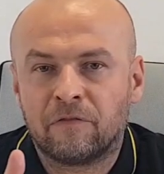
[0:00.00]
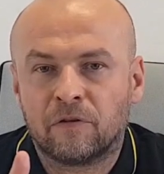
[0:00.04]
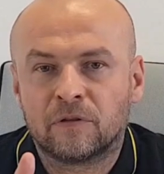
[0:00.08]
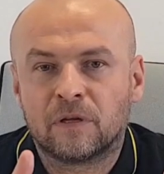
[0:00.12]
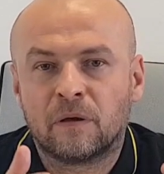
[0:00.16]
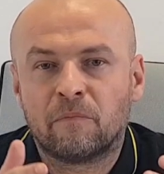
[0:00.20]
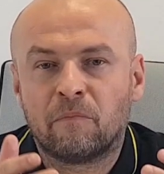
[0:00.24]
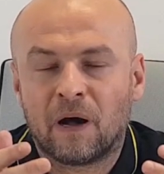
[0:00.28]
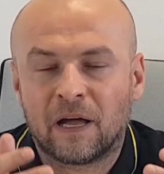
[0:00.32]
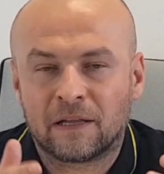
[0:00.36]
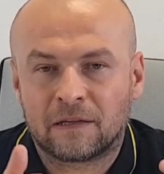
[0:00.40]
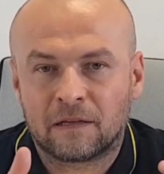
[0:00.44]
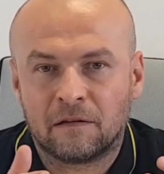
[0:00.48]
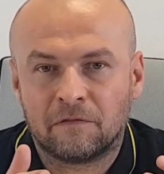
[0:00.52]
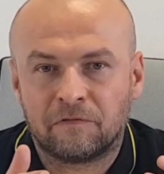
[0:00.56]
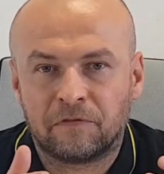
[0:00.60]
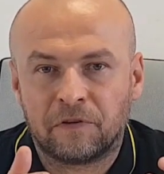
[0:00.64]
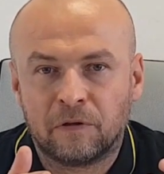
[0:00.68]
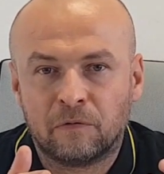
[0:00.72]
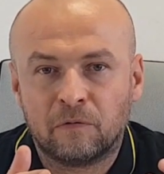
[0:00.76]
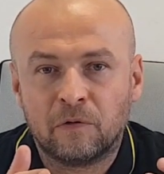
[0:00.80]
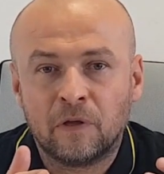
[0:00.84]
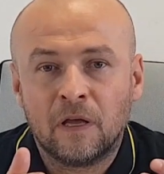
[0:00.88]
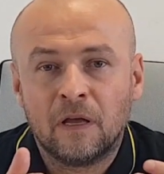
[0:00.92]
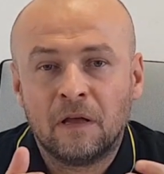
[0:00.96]
on the
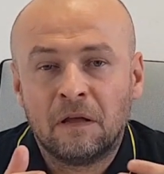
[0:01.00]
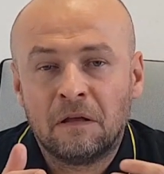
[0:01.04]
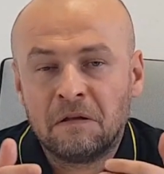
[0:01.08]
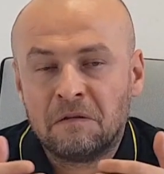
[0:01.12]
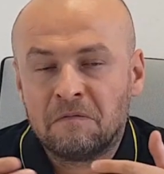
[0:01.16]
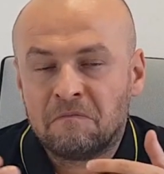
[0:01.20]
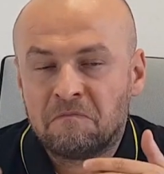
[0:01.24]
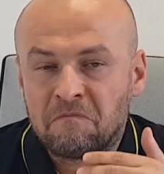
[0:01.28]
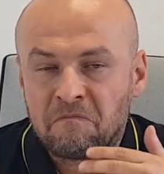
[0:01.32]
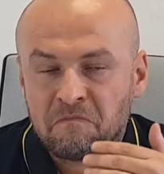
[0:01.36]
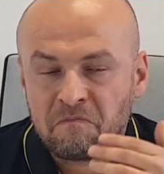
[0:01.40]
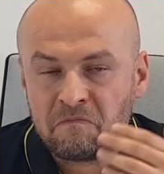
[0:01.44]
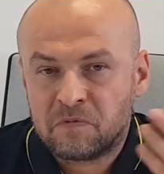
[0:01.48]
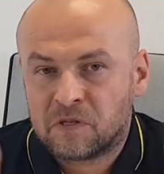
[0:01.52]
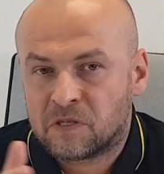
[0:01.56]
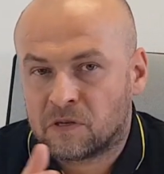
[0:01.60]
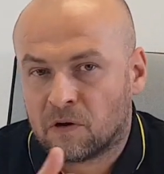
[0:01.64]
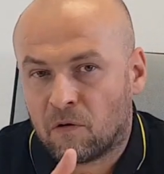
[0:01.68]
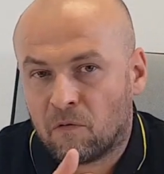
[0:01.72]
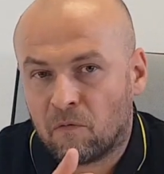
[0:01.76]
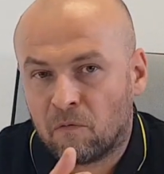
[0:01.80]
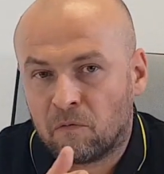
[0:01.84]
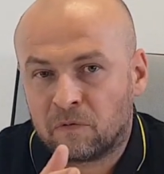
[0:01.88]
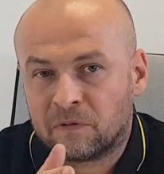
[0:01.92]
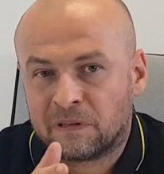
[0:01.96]
battlefield.
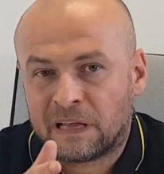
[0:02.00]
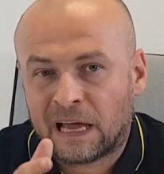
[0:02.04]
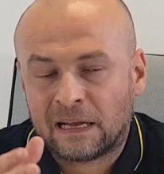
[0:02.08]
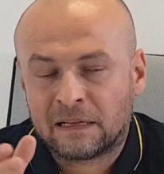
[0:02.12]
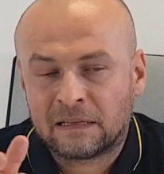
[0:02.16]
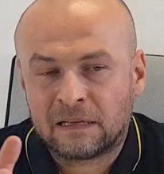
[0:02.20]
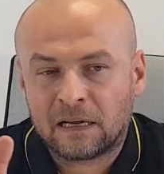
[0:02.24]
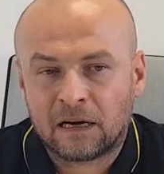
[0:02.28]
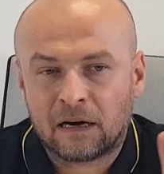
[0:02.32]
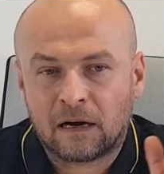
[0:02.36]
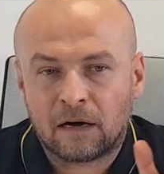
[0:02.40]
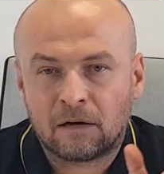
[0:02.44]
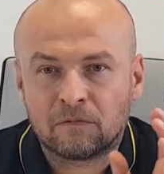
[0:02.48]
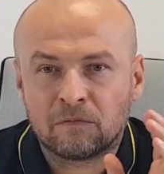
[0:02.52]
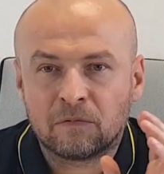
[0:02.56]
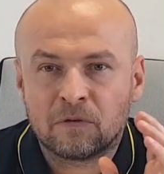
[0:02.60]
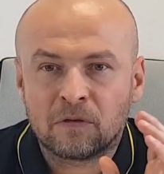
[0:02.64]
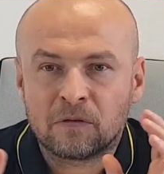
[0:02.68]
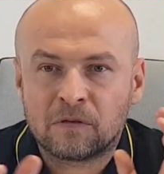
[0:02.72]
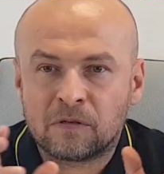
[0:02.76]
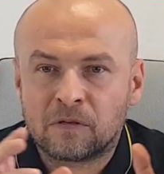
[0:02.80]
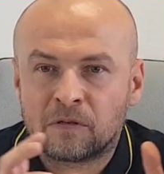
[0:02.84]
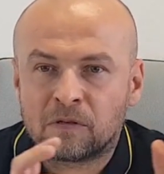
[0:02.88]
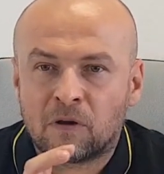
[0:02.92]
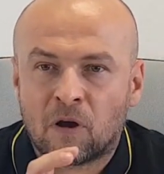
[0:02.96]
So there
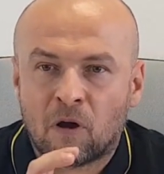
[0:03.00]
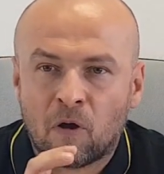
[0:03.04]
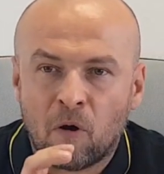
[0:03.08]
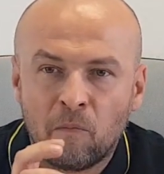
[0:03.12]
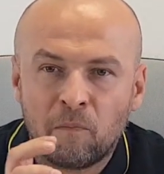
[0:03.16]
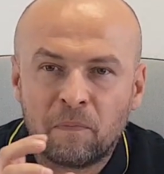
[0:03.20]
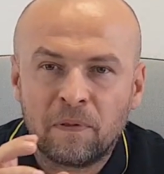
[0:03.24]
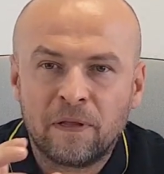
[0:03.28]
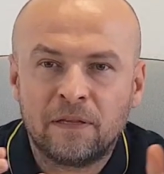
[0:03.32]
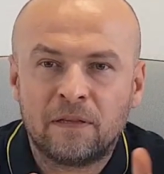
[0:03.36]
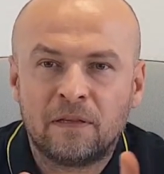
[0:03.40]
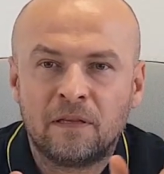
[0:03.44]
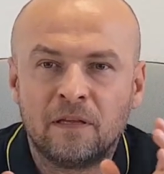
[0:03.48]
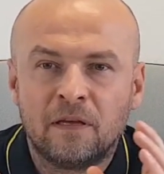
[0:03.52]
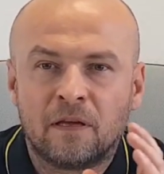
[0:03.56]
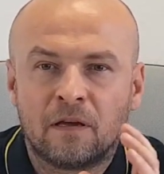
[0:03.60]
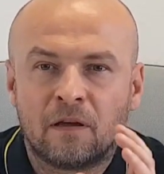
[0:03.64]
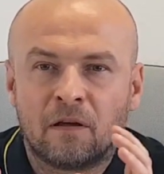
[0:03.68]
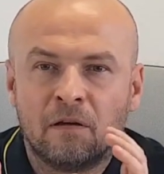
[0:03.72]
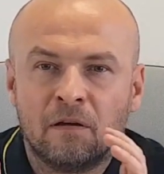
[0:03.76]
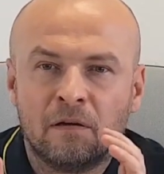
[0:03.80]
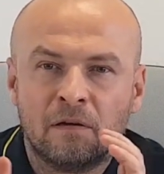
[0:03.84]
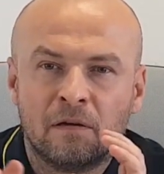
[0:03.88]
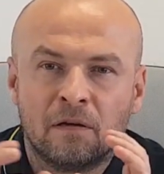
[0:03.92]
are completely